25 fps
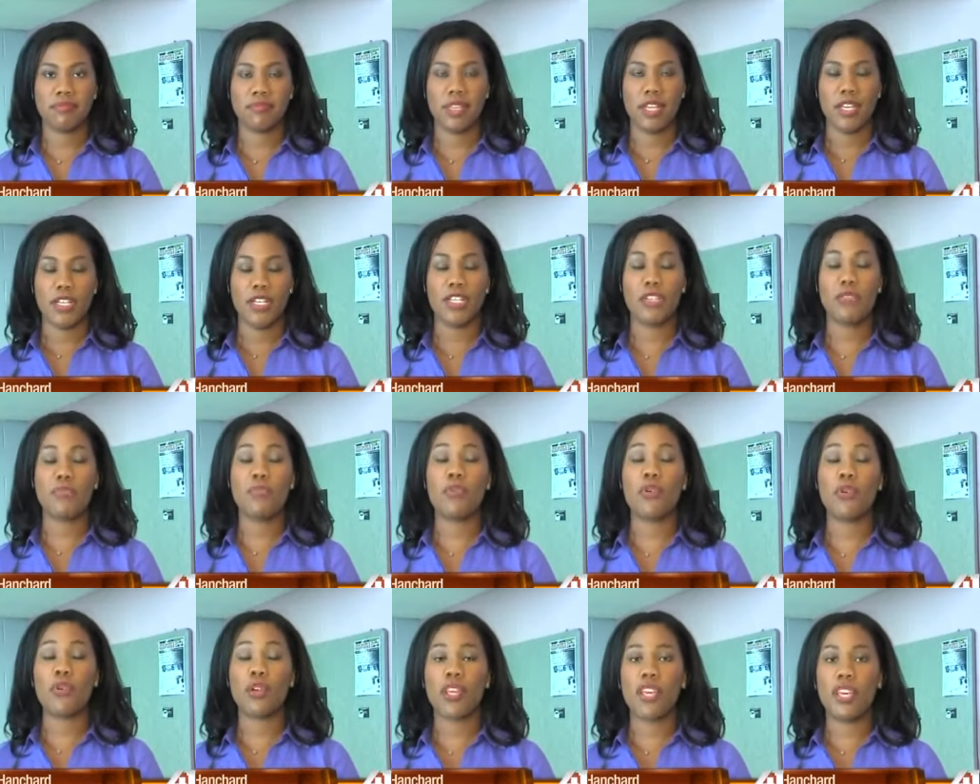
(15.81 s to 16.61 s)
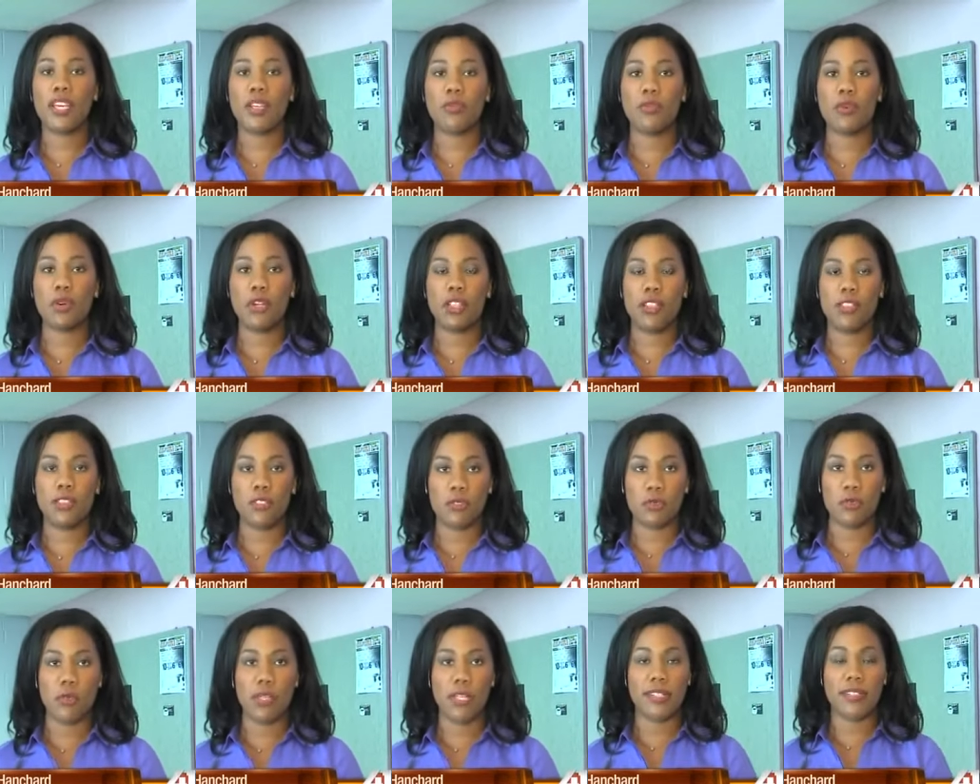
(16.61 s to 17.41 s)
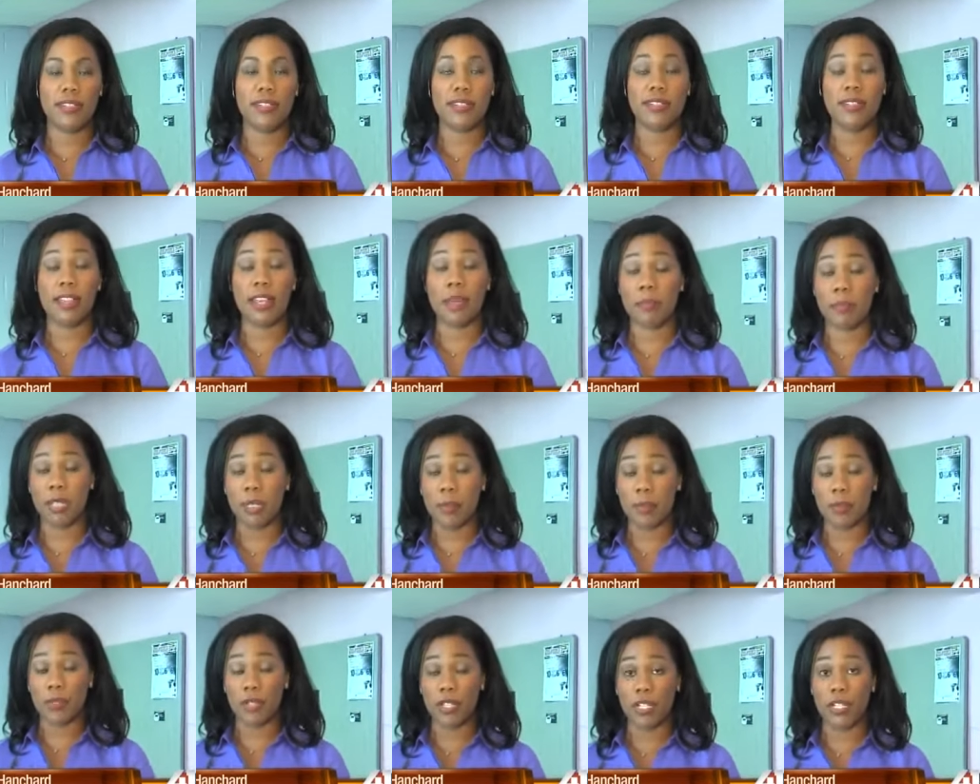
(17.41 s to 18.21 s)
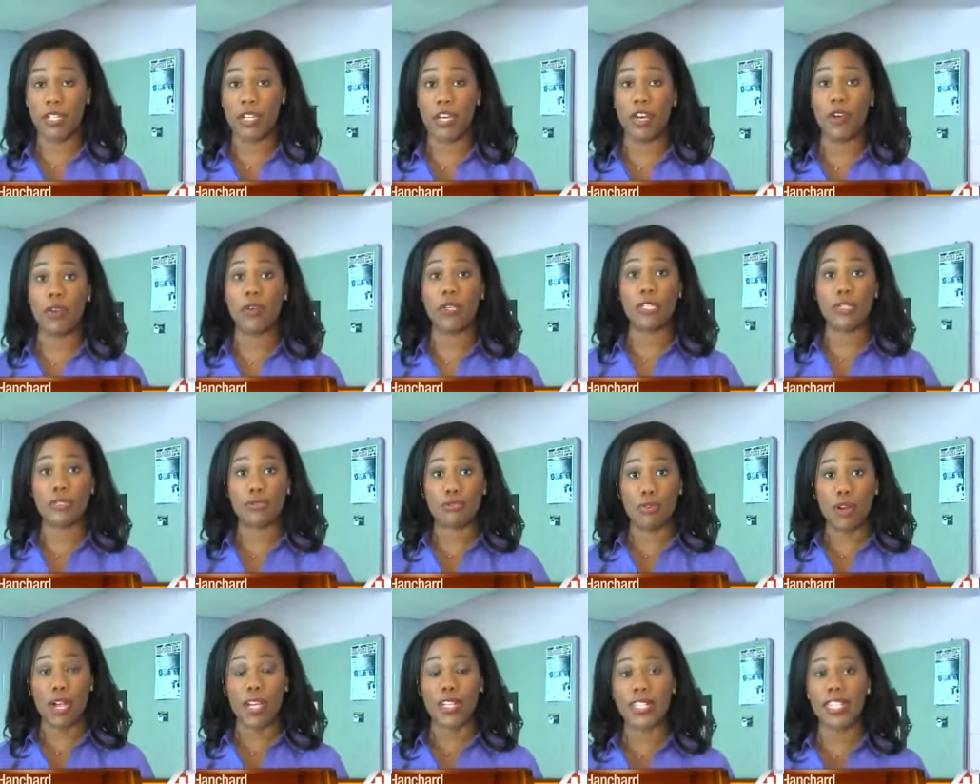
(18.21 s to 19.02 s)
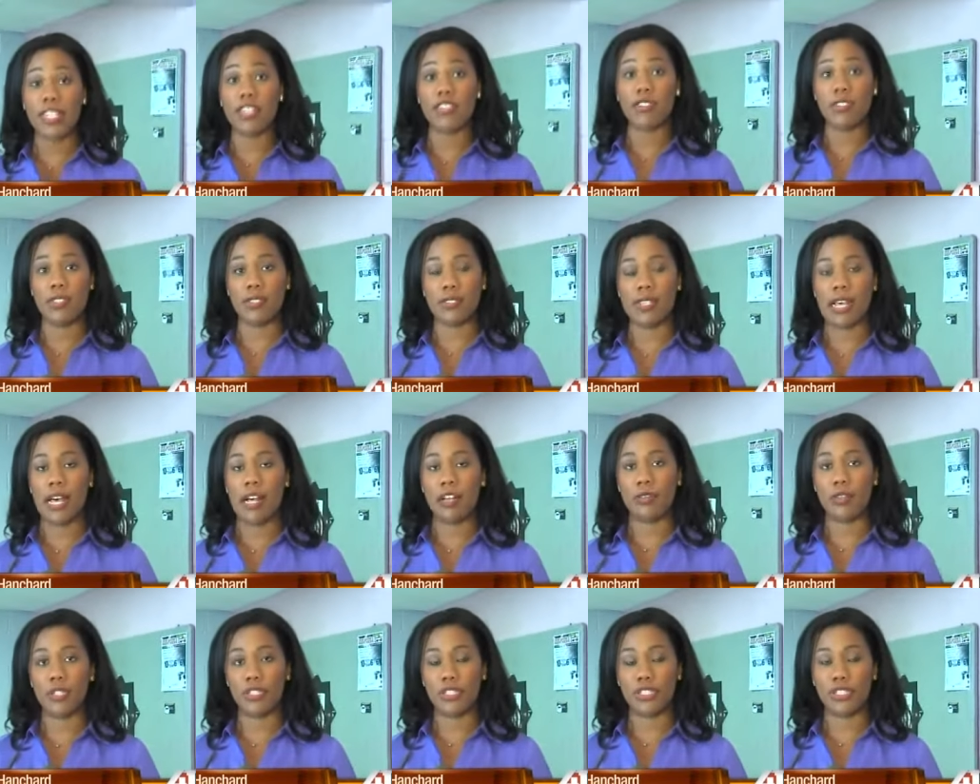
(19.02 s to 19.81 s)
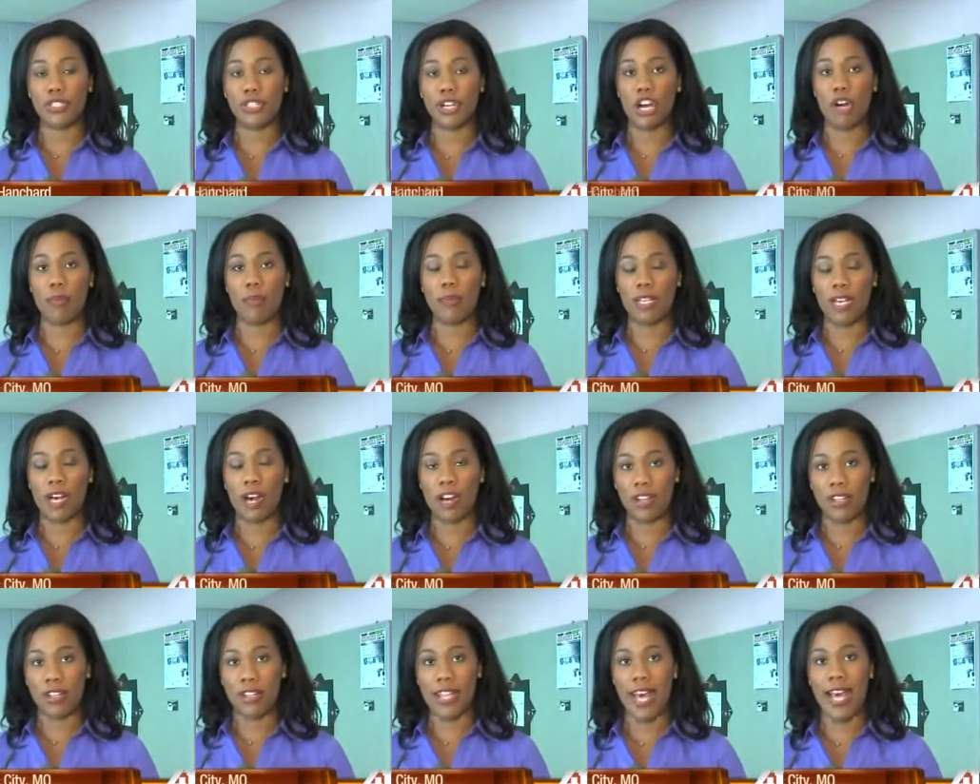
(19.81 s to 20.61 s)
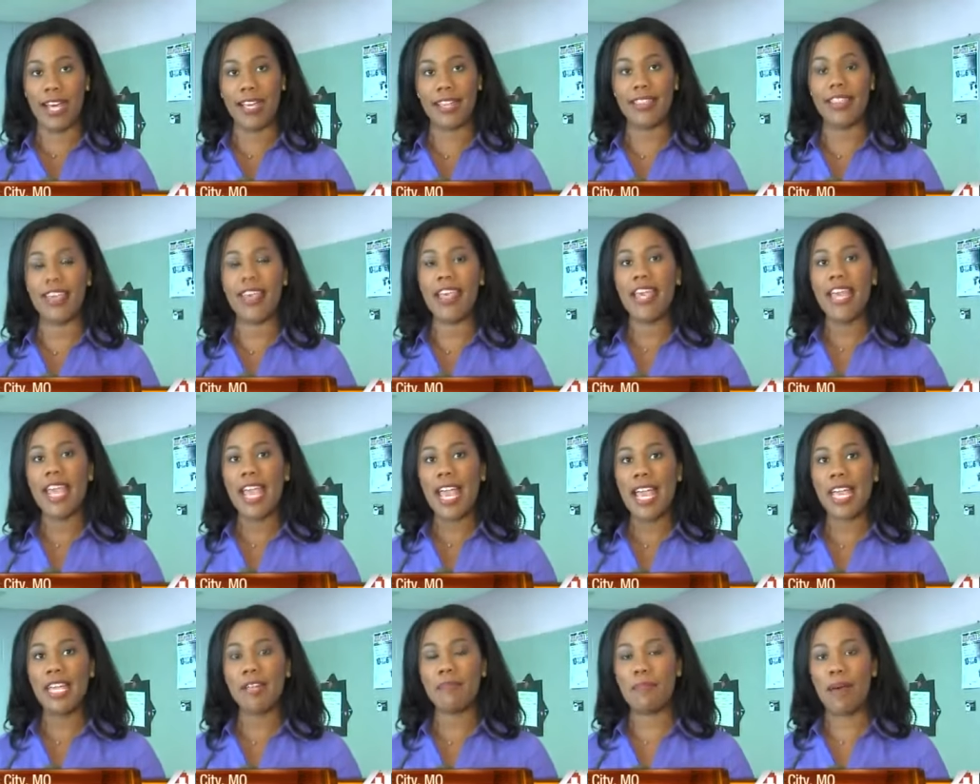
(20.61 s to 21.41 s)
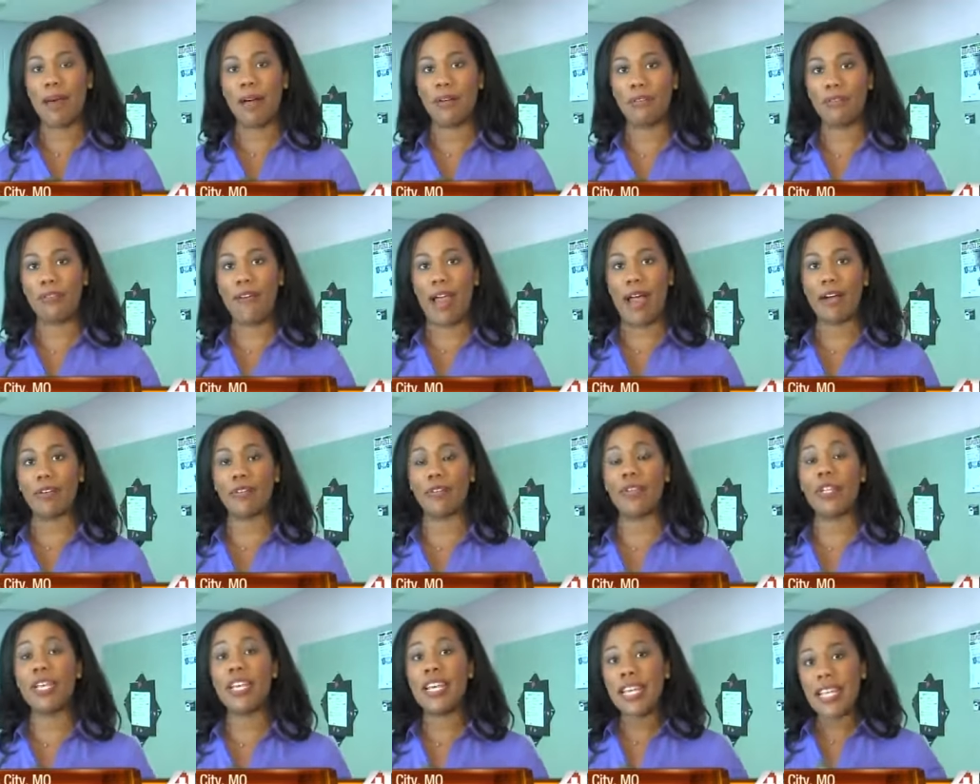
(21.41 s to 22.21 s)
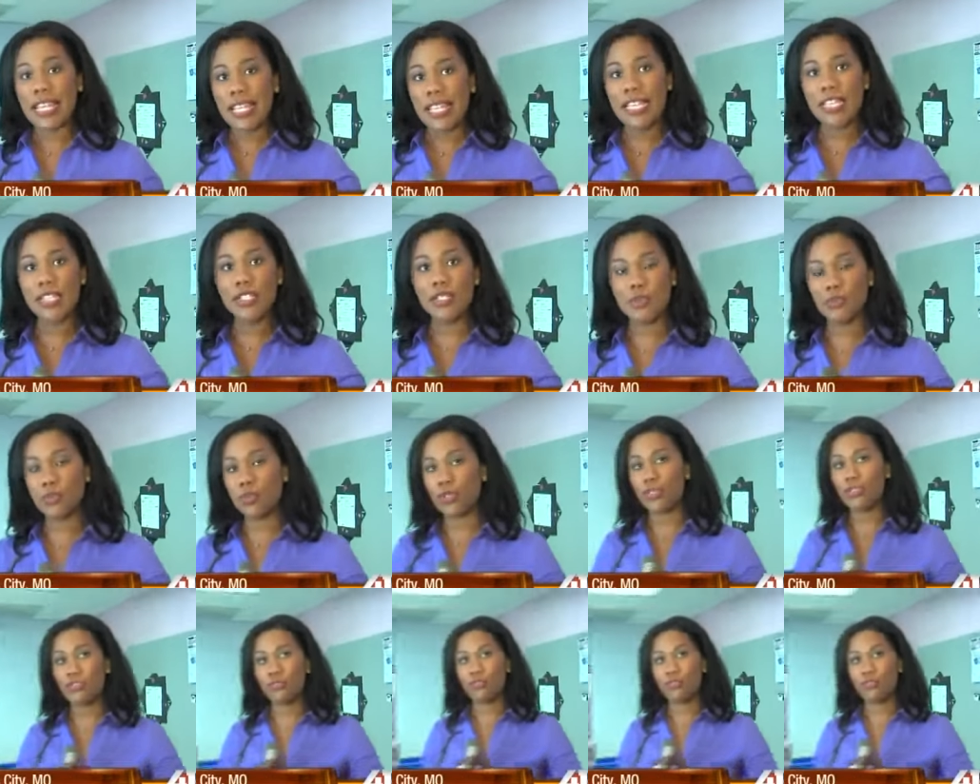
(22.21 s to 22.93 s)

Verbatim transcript: Good morning, and one of those places that people can go is right here at the Salvation Army on 9th and Bellefontaine. This room,